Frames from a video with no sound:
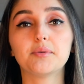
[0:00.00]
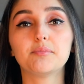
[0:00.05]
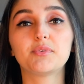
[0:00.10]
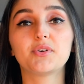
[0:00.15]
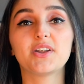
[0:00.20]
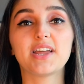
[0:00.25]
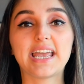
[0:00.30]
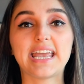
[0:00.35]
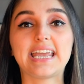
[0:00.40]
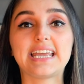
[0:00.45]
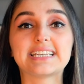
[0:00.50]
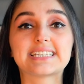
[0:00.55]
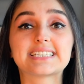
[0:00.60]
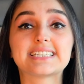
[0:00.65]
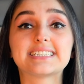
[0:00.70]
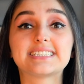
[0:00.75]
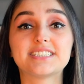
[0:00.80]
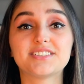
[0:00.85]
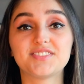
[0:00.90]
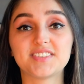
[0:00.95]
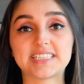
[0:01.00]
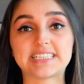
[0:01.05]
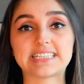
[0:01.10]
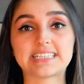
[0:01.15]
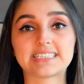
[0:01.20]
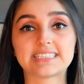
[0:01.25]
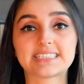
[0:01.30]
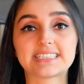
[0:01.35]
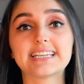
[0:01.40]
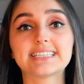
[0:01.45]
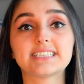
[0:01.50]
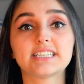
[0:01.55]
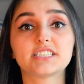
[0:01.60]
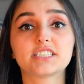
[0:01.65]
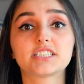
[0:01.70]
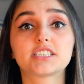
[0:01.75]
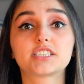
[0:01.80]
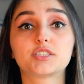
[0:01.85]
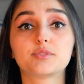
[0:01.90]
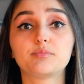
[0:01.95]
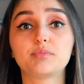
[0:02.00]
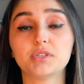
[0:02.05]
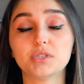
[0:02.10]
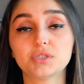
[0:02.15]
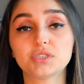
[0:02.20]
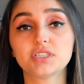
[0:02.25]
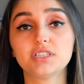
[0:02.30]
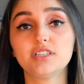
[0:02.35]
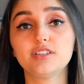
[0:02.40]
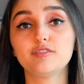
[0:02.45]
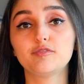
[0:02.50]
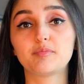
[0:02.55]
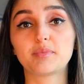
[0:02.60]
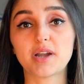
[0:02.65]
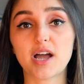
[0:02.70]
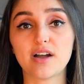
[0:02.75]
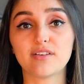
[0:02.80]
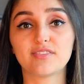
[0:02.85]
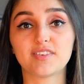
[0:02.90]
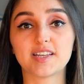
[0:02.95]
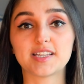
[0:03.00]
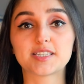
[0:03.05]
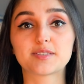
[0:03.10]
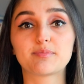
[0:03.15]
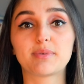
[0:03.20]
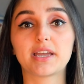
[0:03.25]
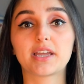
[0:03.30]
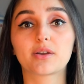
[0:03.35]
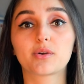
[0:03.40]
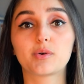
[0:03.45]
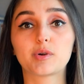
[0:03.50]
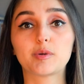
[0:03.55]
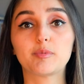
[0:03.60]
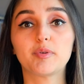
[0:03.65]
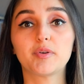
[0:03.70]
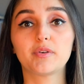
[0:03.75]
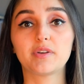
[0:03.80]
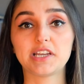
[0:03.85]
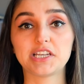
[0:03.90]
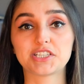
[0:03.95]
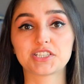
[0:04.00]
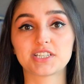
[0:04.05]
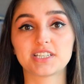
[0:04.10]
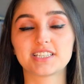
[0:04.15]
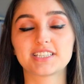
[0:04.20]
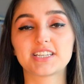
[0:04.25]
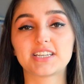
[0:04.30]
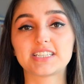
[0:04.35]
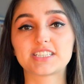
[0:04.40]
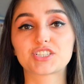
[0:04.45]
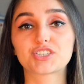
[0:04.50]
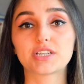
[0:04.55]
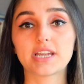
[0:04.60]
Number eight, dividend. It is a distribution of profits by a corporation to its